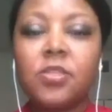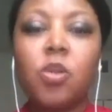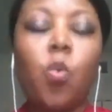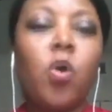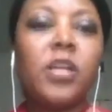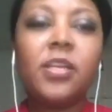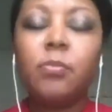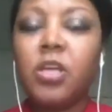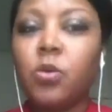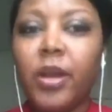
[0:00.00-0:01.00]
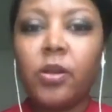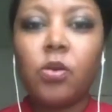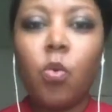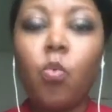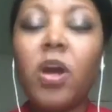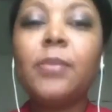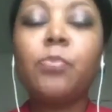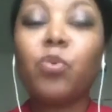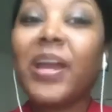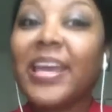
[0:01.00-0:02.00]
No one can be great. No one
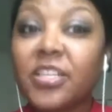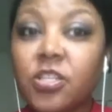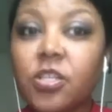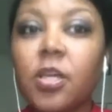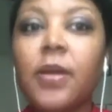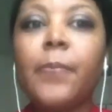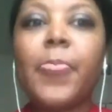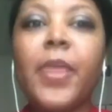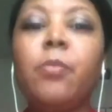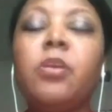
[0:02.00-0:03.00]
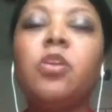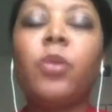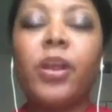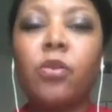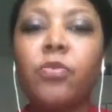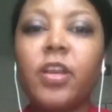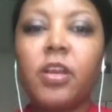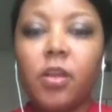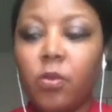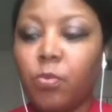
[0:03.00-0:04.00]
branch can be greater than
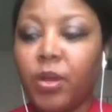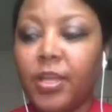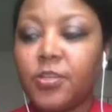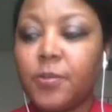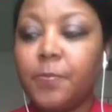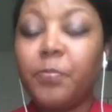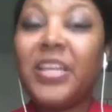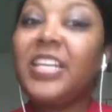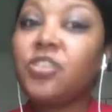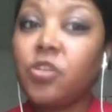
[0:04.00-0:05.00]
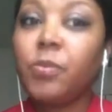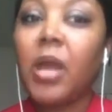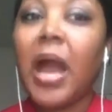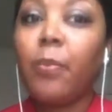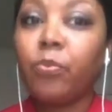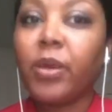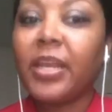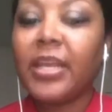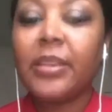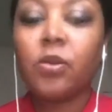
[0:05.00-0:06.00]
another branch, but each should be
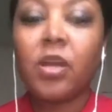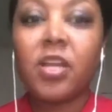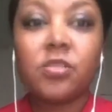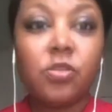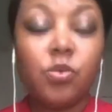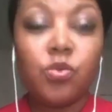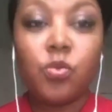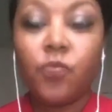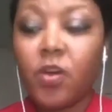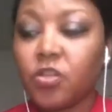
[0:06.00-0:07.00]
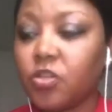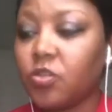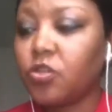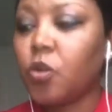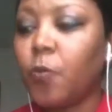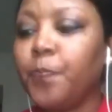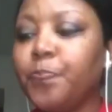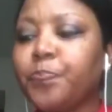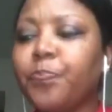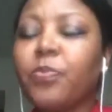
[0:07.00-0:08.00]
operating in their constitutional functions. So
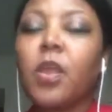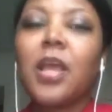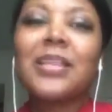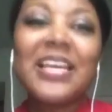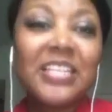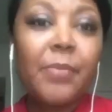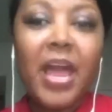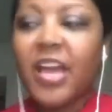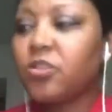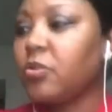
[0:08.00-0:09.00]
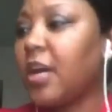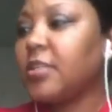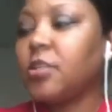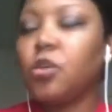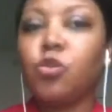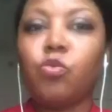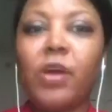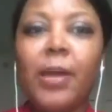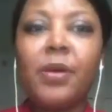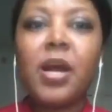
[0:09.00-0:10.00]
last time I asked you guys to
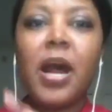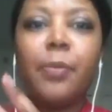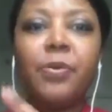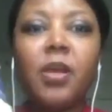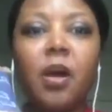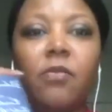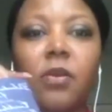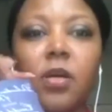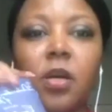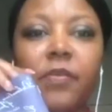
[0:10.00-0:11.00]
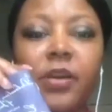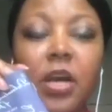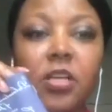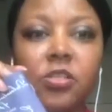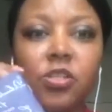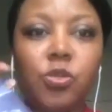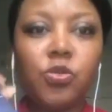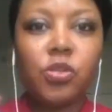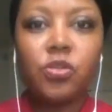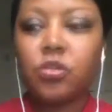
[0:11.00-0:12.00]
grab a copy of a
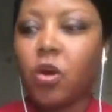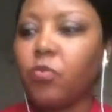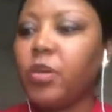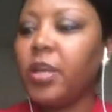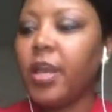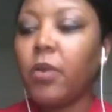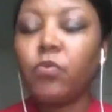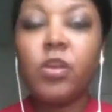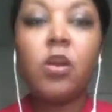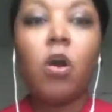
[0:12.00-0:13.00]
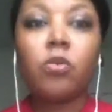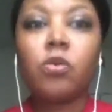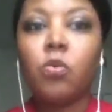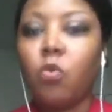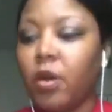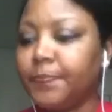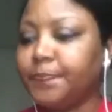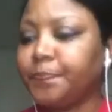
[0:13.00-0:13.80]
constitution and start reading, and read Article 1.